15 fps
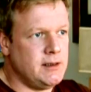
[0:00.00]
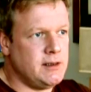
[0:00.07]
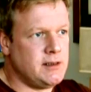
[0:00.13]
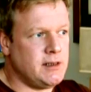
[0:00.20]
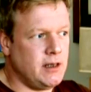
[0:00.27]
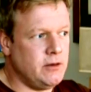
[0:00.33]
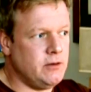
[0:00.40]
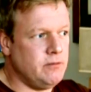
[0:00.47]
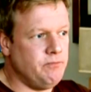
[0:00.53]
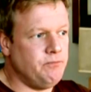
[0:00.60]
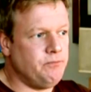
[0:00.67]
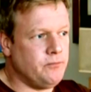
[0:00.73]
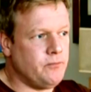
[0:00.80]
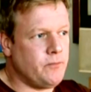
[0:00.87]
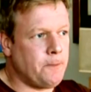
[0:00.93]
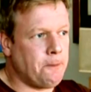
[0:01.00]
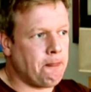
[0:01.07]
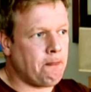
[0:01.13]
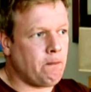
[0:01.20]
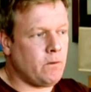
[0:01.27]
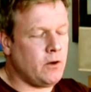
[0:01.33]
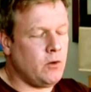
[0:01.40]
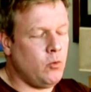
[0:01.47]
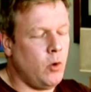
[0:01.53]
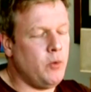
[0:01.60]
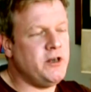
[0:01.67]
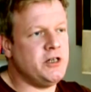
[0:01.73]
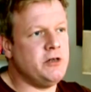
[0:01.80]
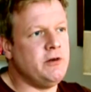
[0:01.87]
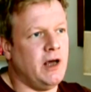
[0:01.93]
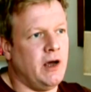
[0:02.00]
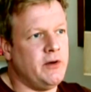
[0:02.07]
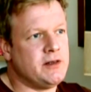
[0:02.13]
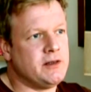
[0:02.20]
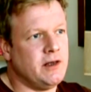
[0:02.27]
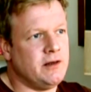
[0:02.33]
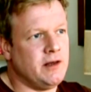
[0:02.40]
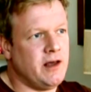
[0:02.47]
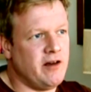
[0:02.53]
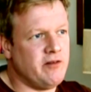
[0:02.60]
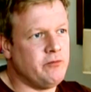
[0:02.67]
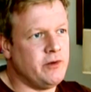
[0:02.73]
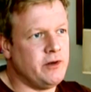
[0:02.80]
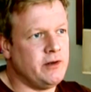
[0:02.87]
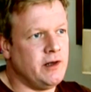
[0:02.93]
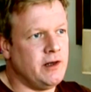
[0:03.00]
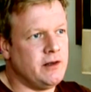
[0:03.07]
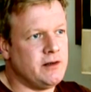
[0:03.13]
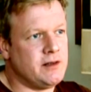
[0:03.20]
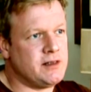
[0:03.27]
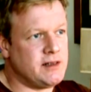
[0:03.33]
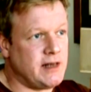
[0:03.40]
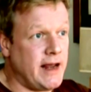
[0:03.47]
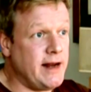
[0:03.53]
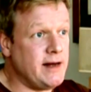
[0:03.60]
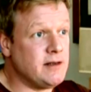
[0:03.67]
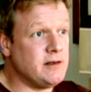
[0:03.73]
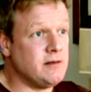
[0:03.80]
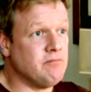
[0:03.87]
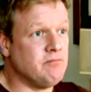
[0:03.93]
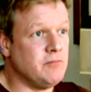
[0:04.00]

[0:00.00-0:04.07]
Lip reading: So what we do know is that the government, the state,